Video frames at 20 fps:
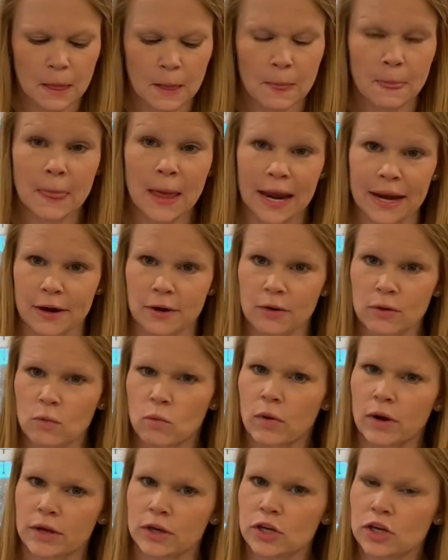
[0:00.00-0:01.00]
Now,
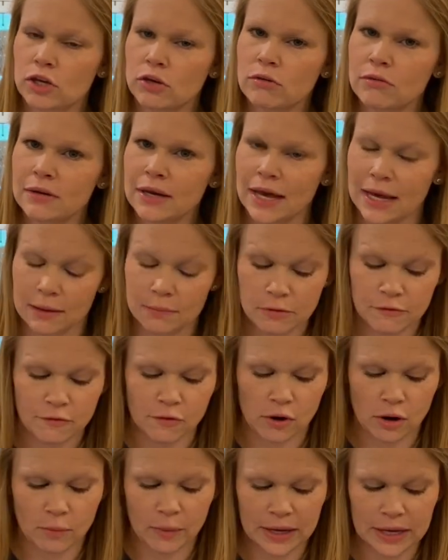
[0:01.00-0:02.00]
what you need
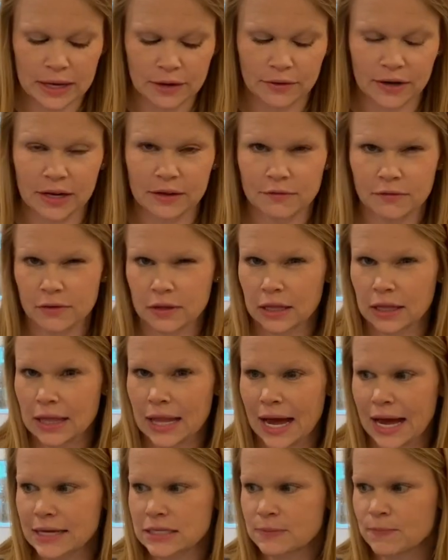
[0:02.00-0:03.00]
before we get ready for the
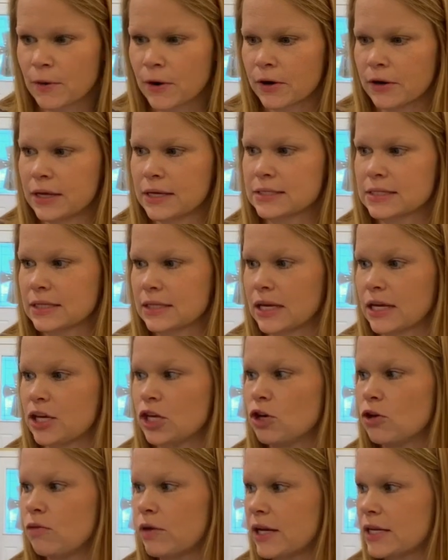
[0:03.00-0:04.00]
last part is
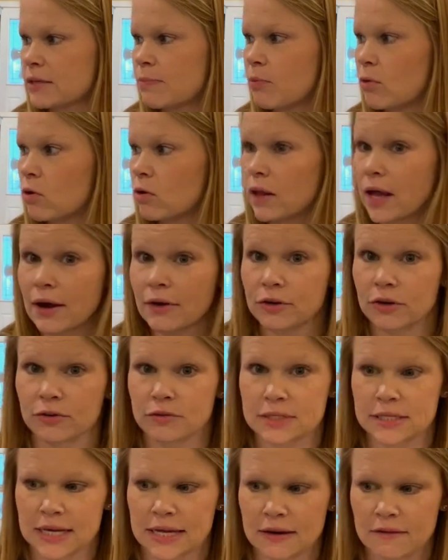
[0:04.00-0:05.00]
you need to pull out your
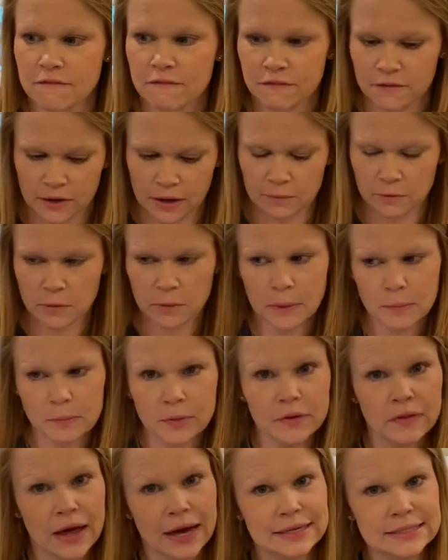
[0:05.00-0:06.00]
tin frame.
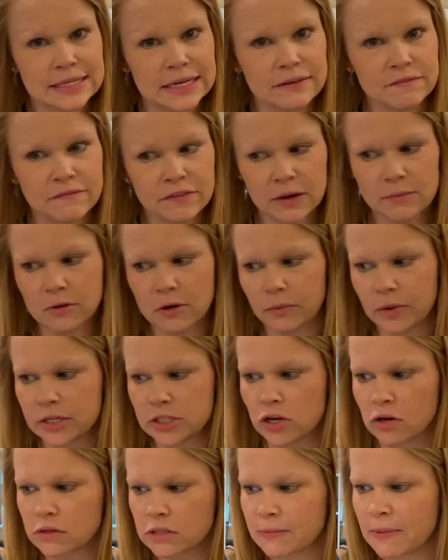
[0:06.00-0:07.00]
Remember that tin frame that we
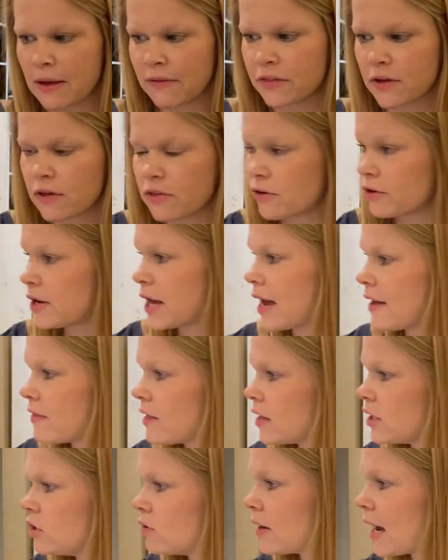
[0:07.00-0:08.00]
talked about the other day
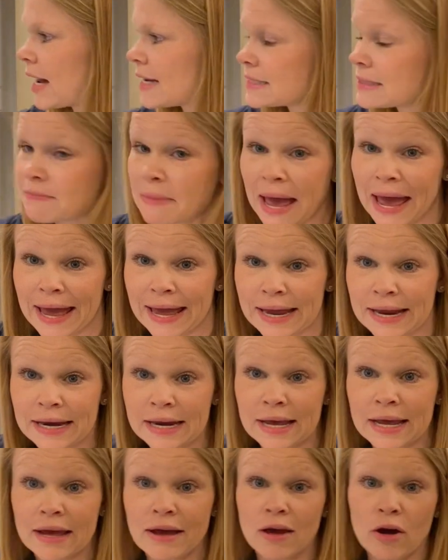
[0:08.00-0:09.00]
that you guys made,
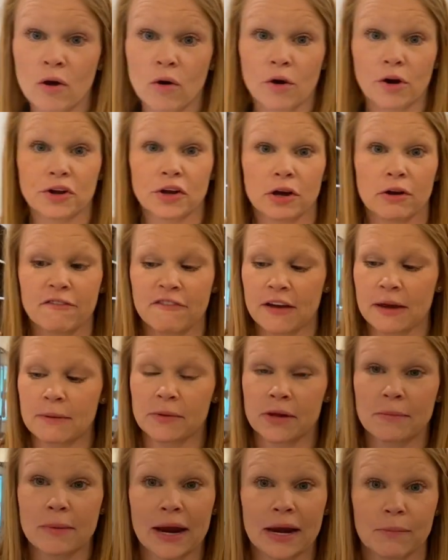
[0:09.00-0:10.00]
or your
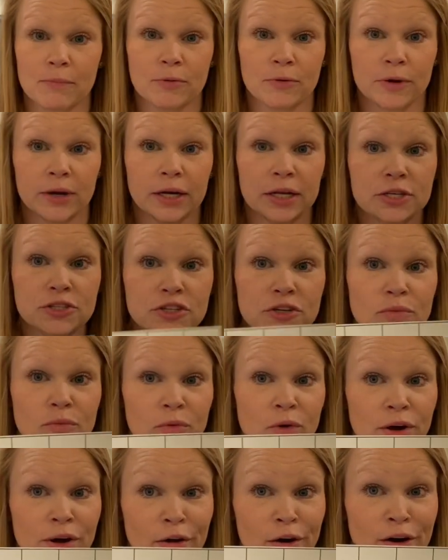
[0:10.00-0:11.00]
family might have printed you
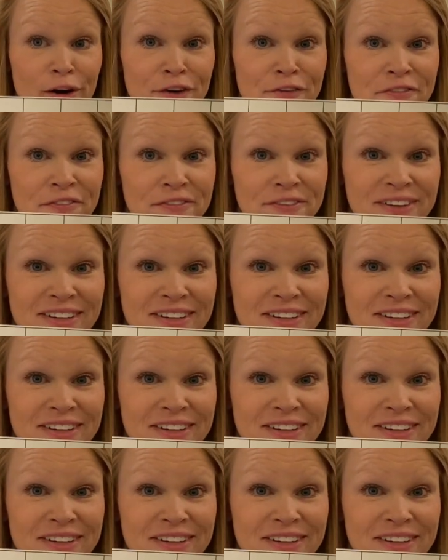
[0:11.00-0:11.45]
one off?